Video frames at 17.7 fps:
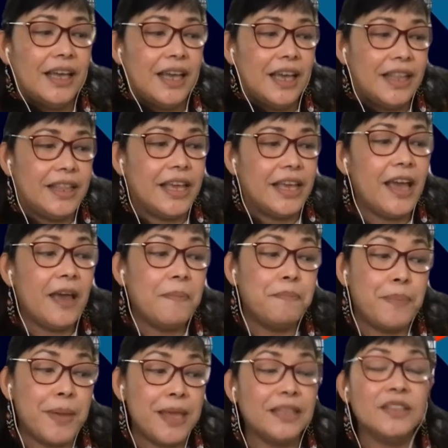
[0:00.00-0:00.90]
They
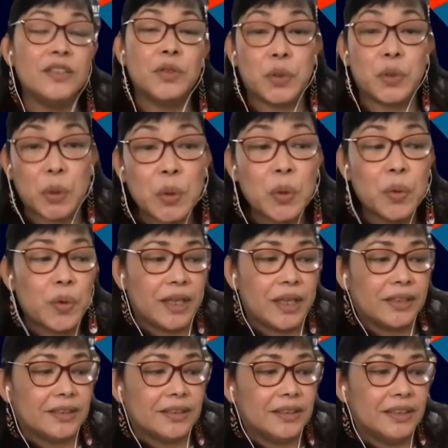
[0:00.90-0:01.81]
have been through
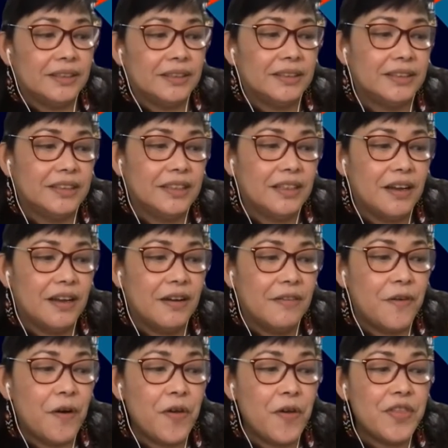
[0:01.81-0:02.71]
it.
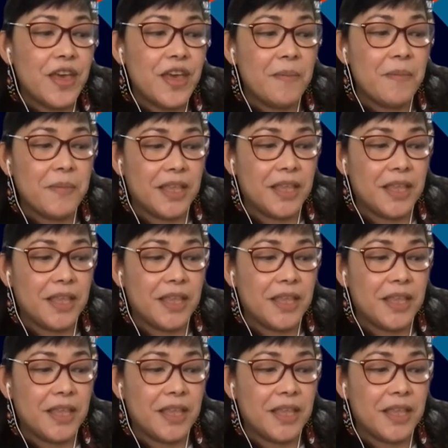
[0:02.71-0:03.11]
For them,